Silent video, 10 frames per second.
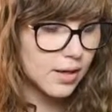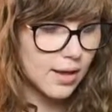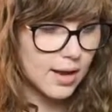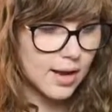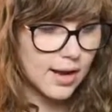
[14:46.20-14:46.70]

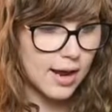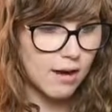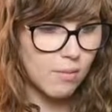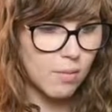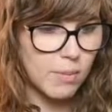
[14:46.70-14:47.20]
And
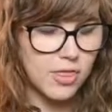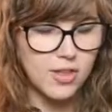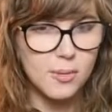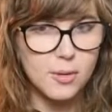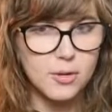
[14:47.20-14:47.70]
now when my
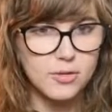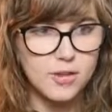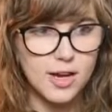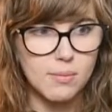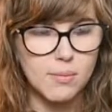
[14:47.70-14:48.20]
thumb goes
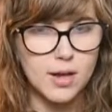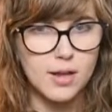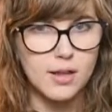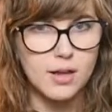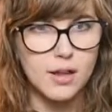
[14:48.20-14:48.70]
down,
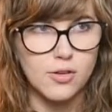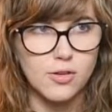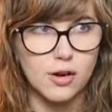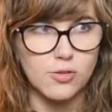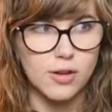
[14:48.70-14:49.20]
my other
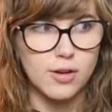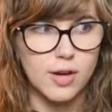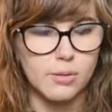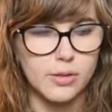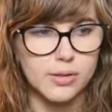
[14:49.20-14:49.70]
finger's going to go
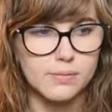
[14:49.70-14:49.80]
down with it.